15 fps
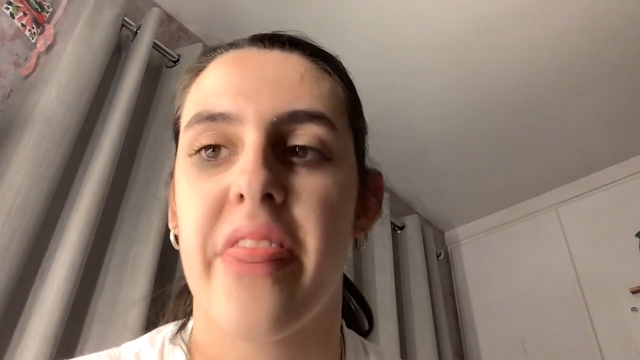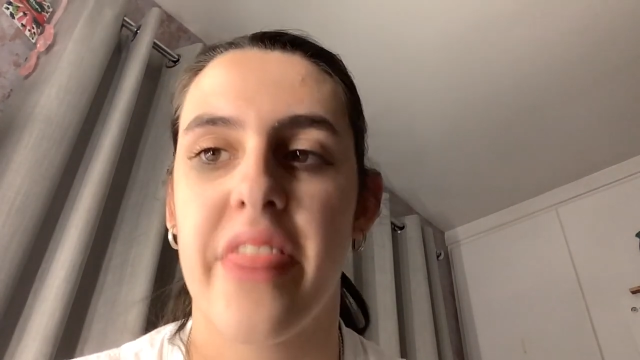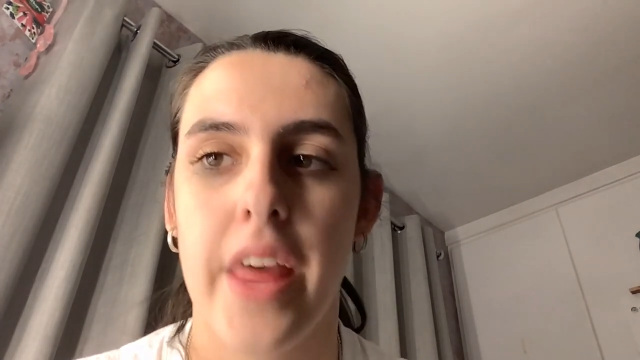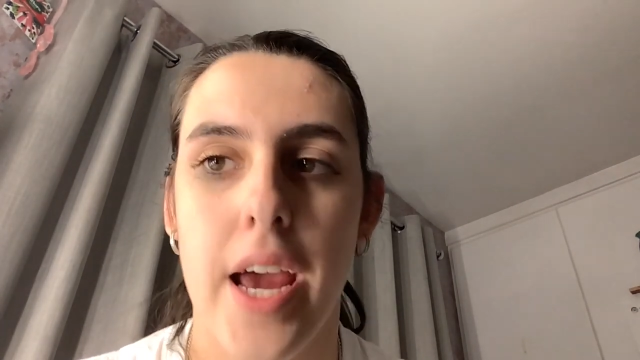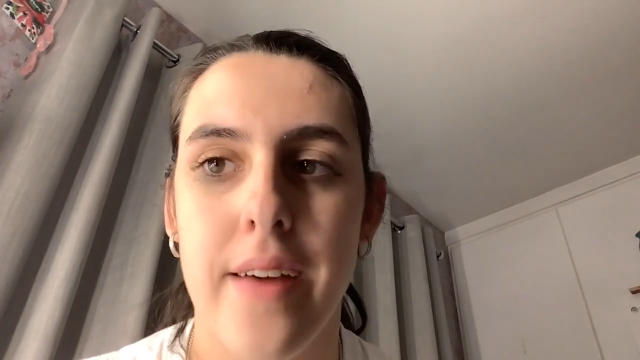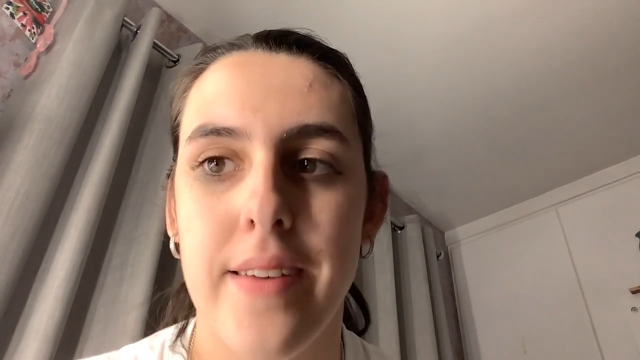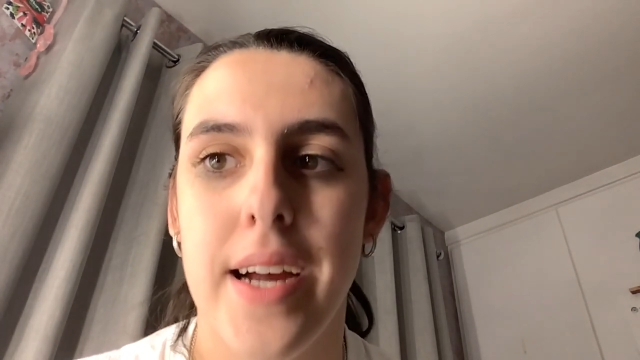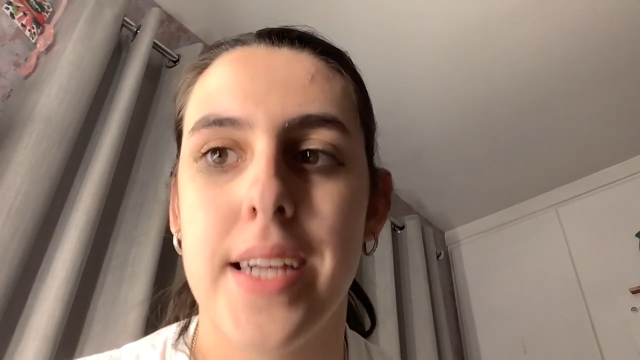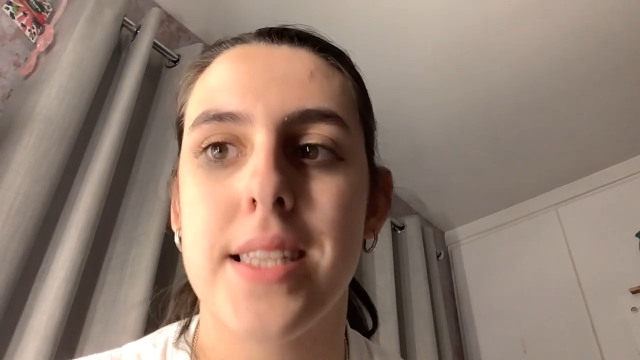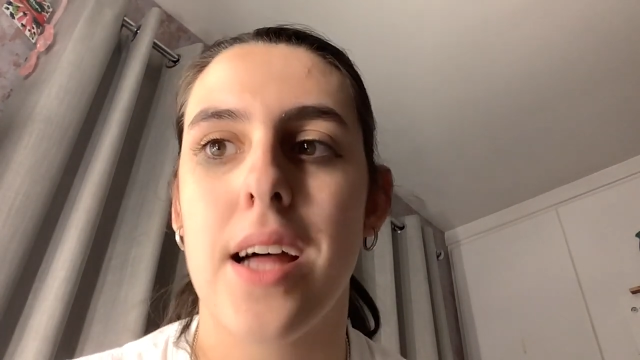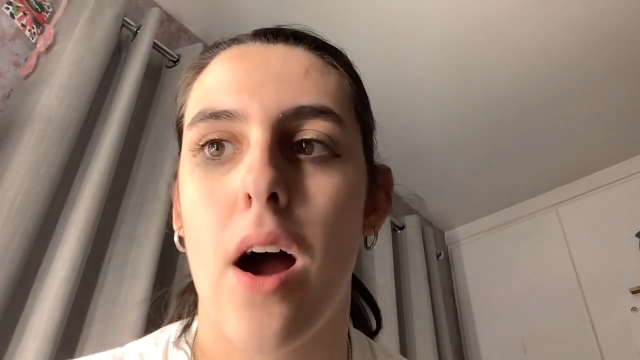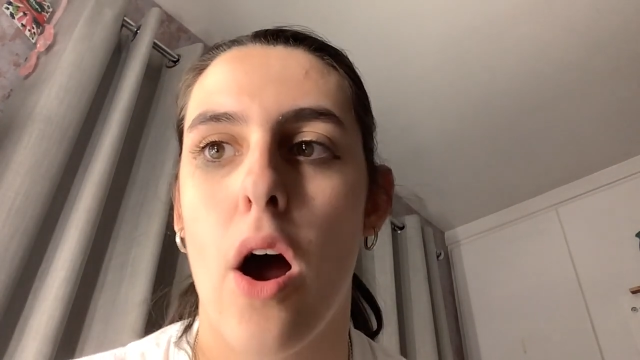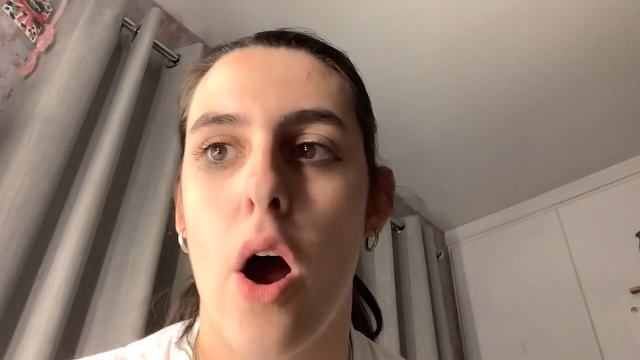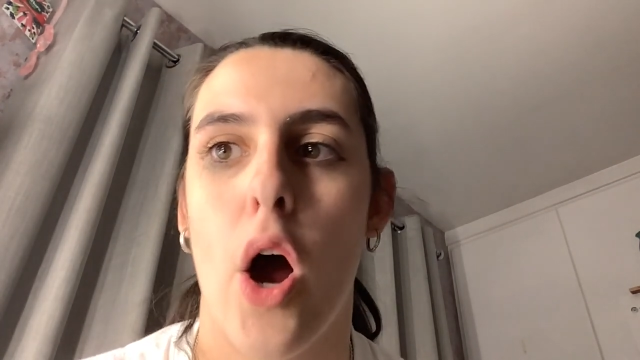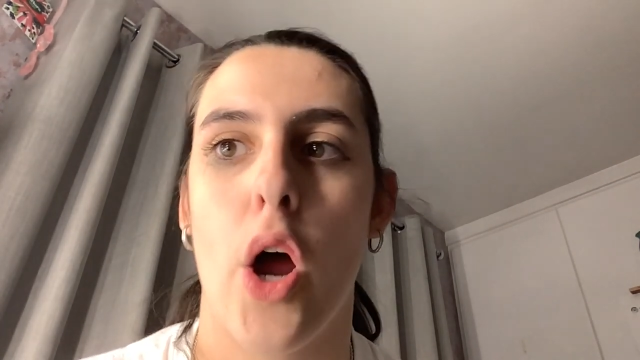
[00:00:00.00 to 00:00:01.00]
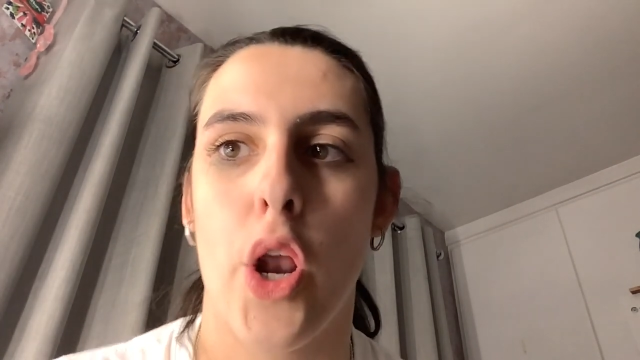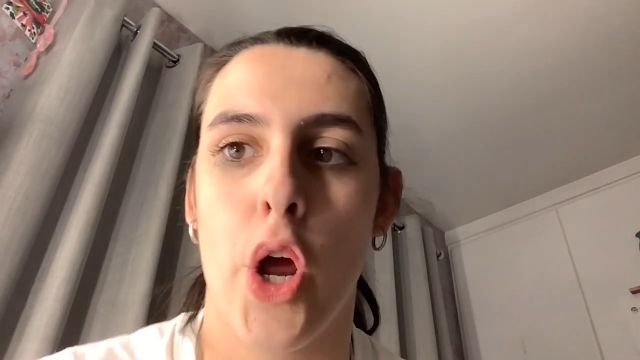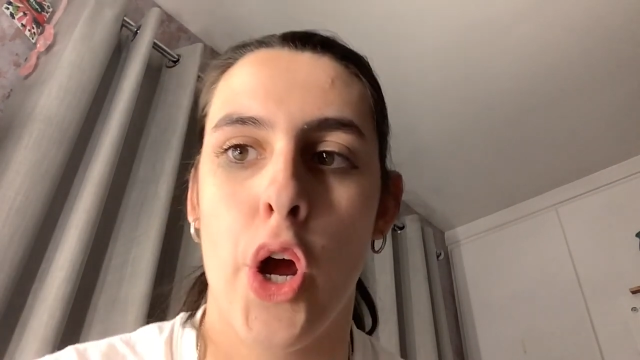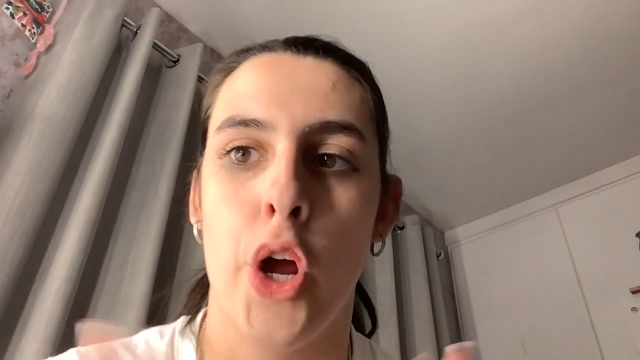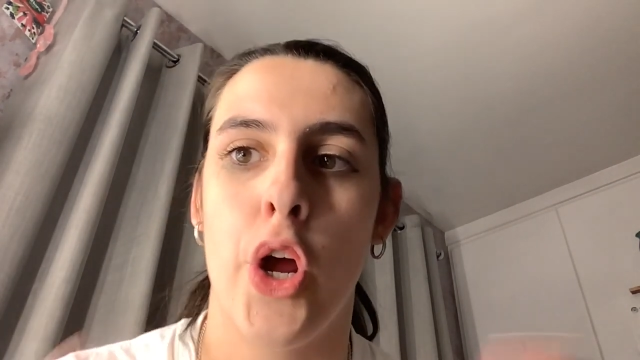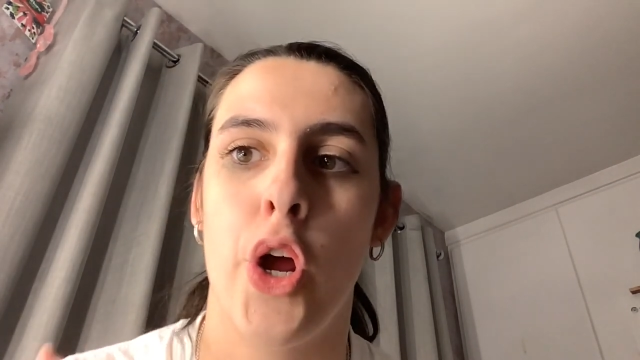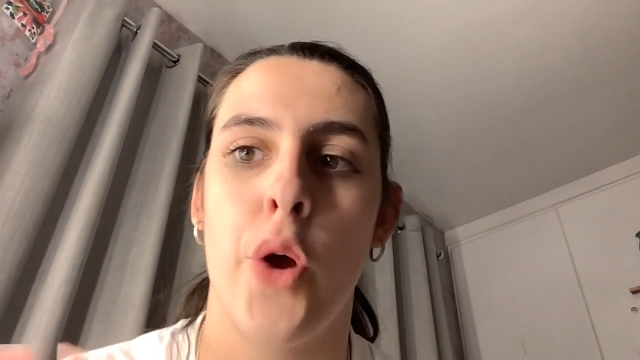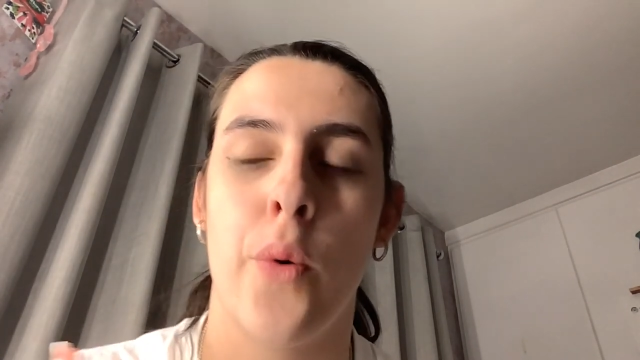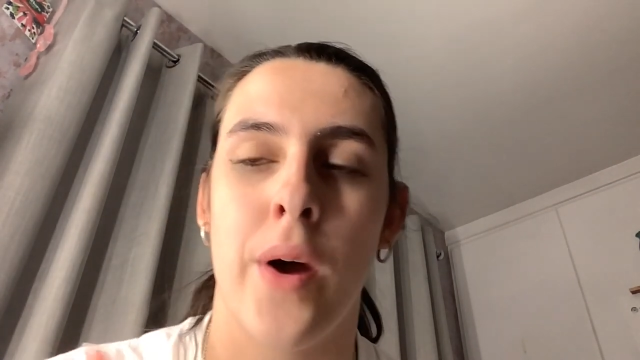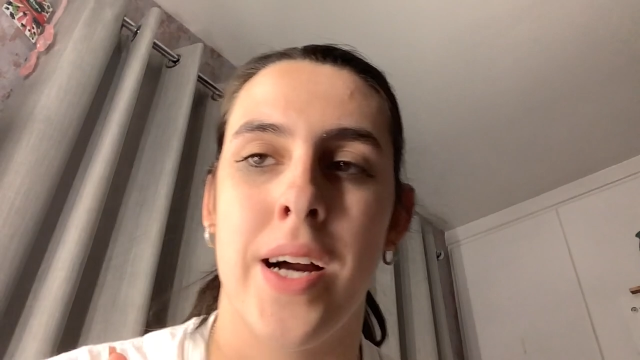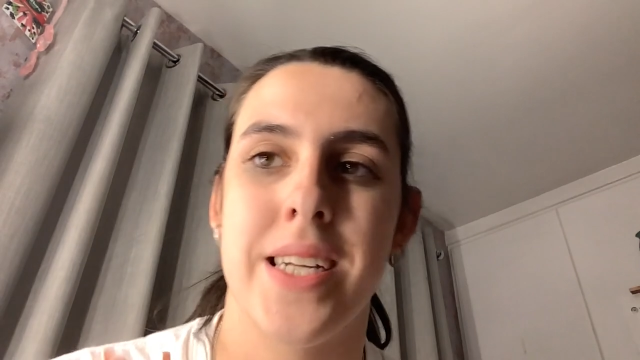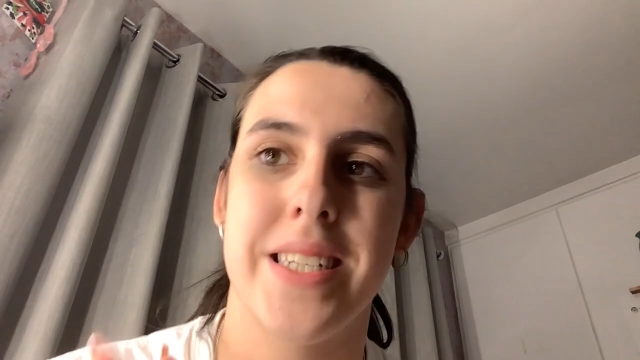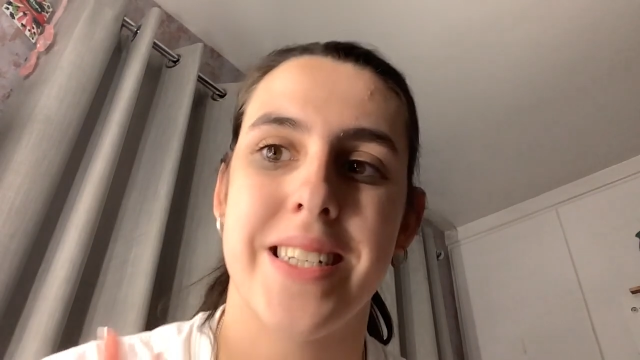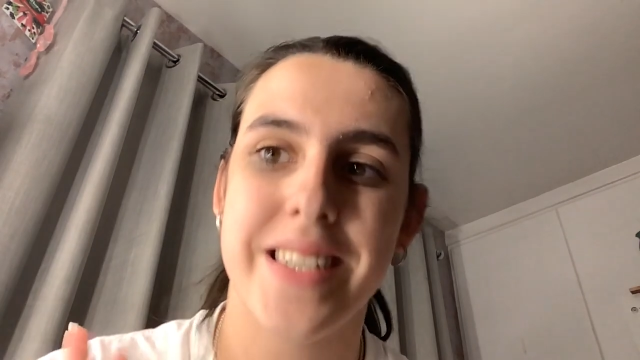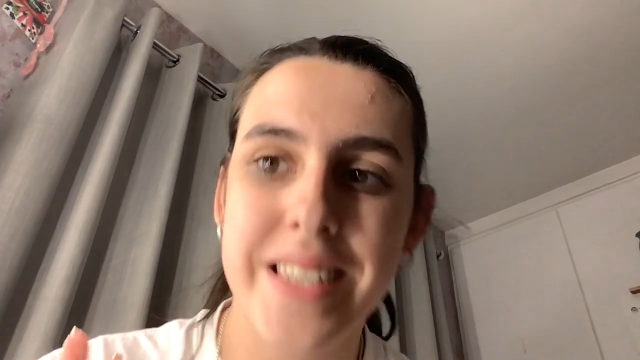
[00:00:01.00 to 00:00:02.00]
series on Who
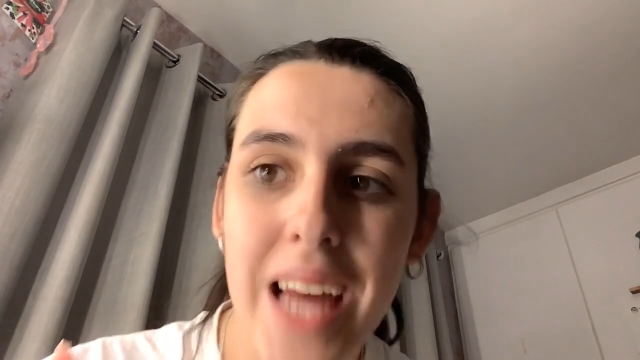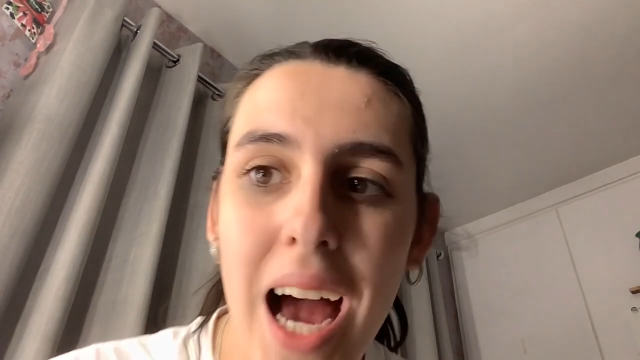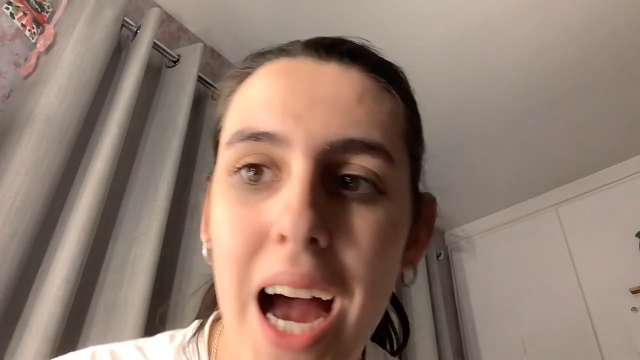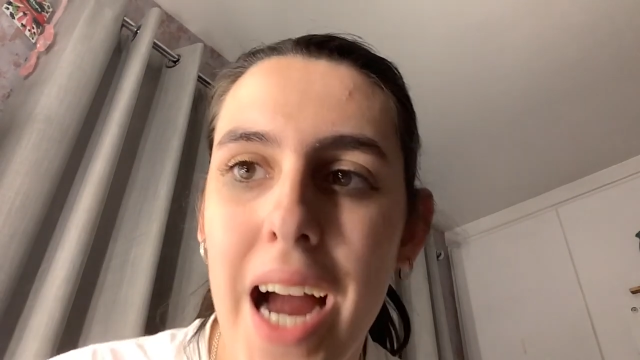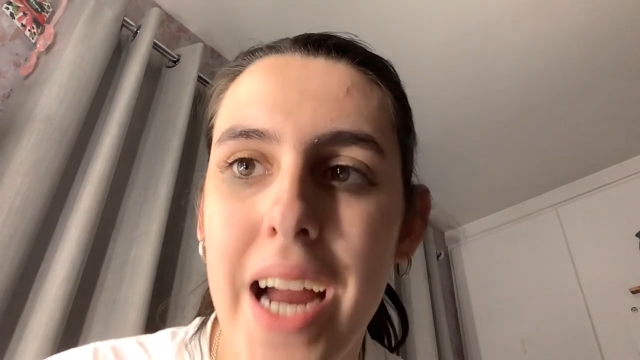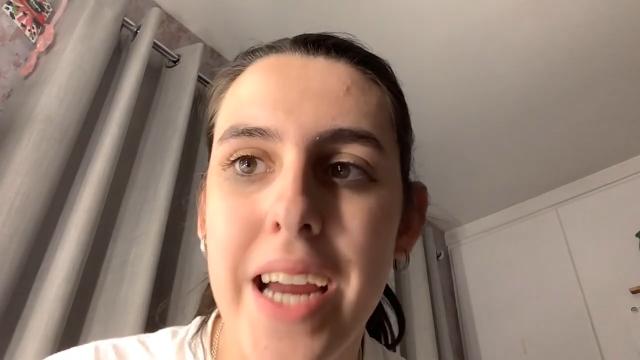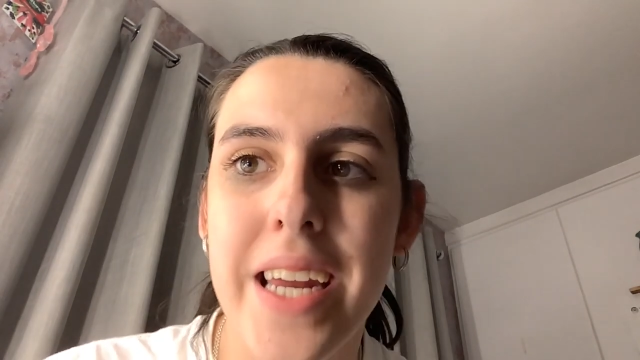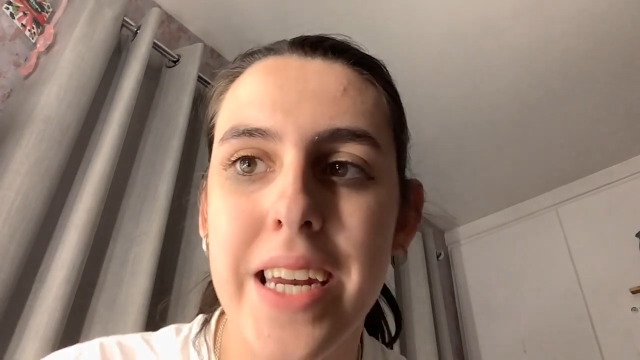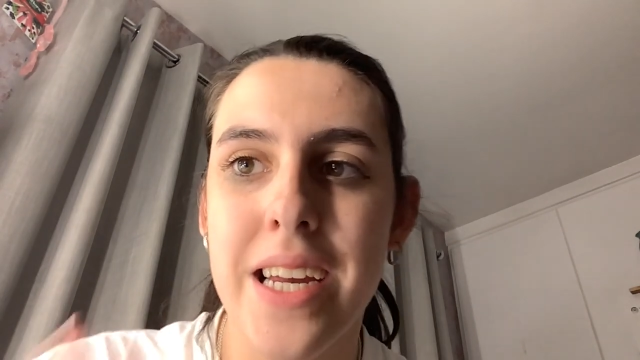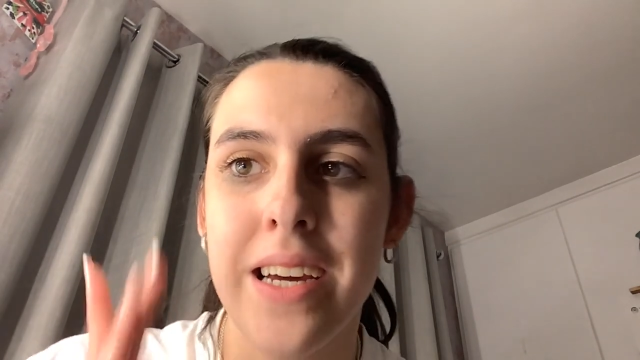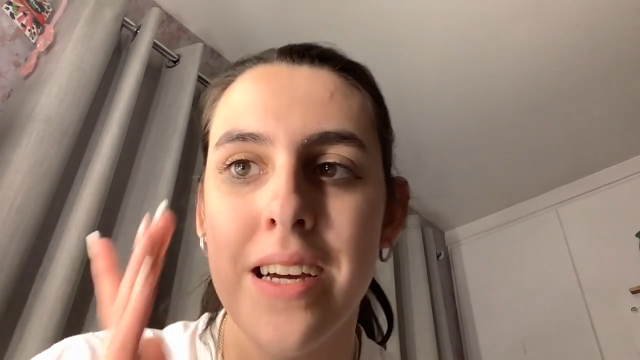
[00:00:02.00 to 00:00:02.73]
Has Died.